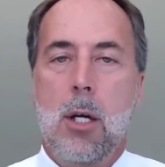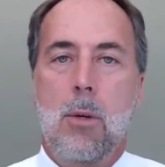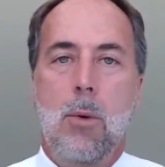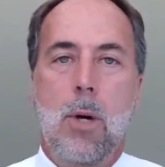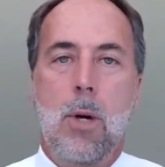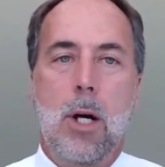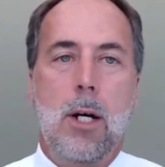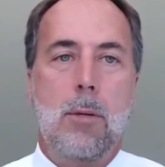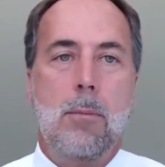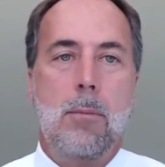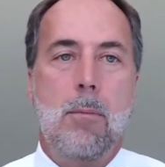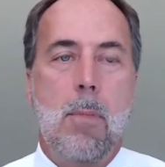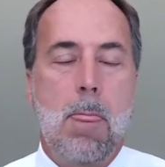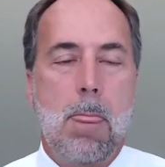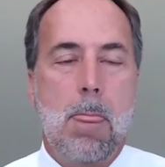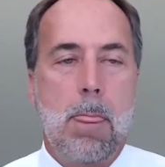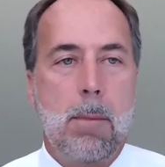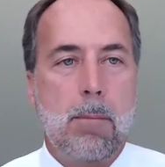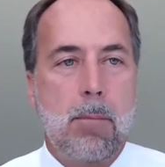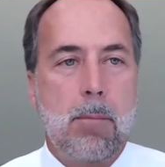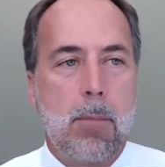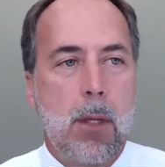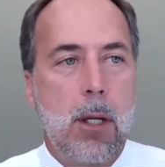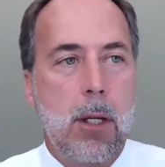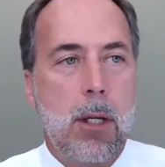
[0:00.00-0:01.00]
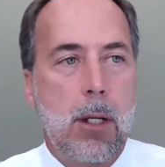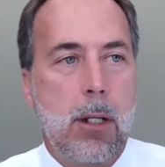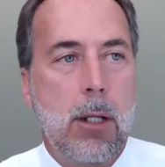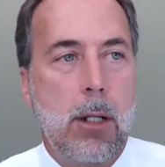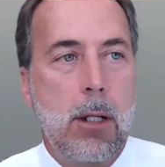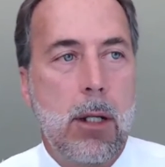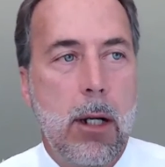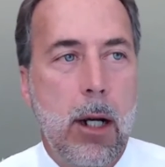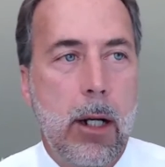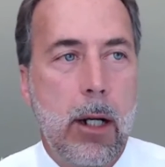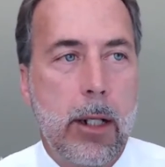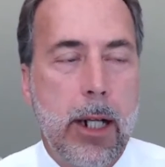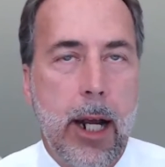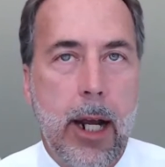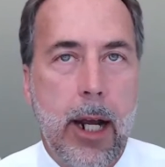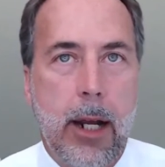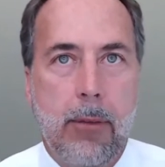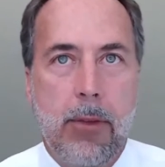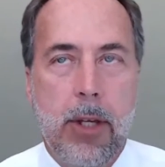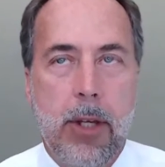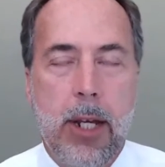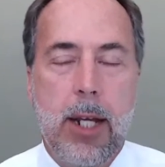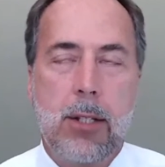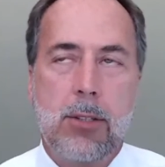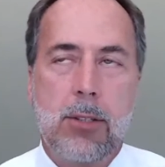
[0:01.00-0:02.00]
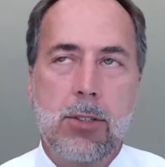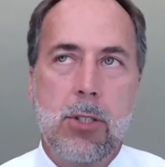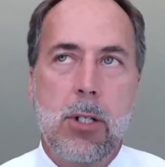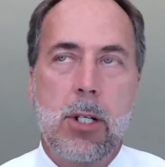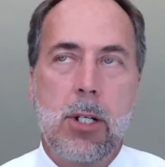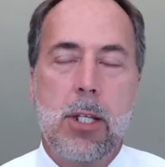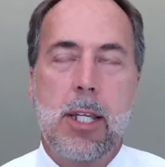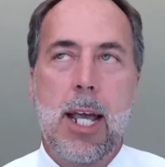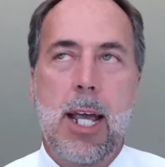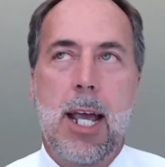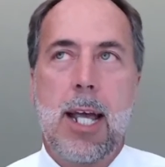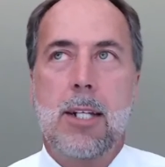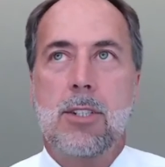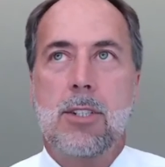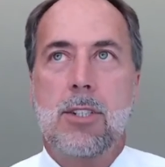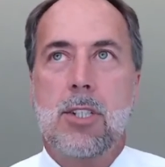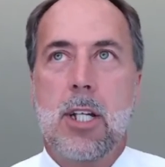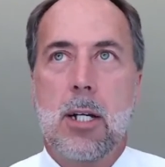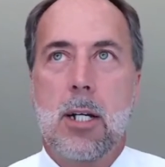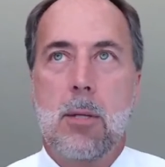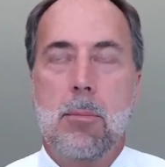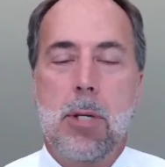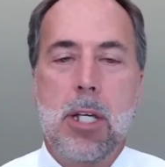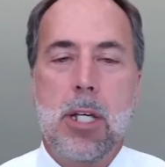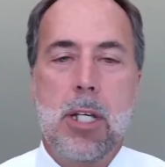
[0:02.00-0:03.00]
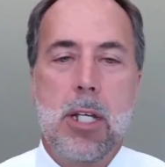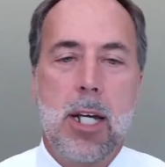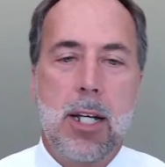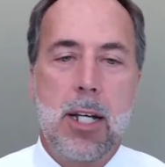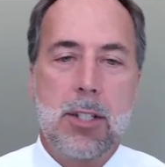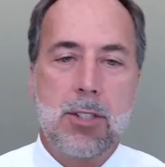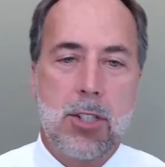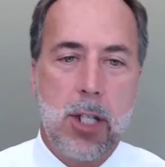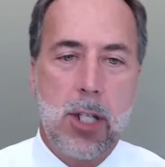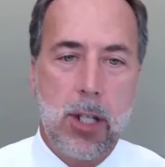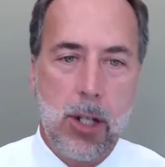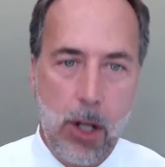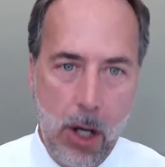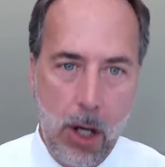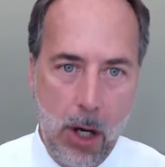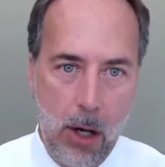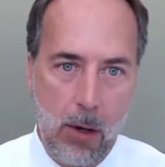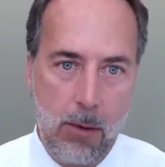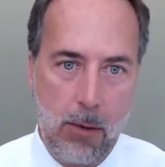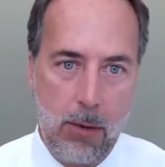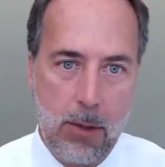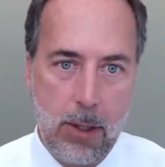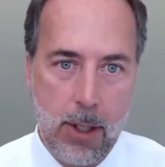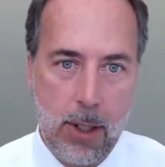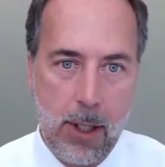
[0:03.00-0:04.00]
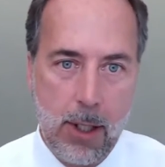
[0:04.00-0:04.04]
Well, okay, the answer to that is going to be yes and no.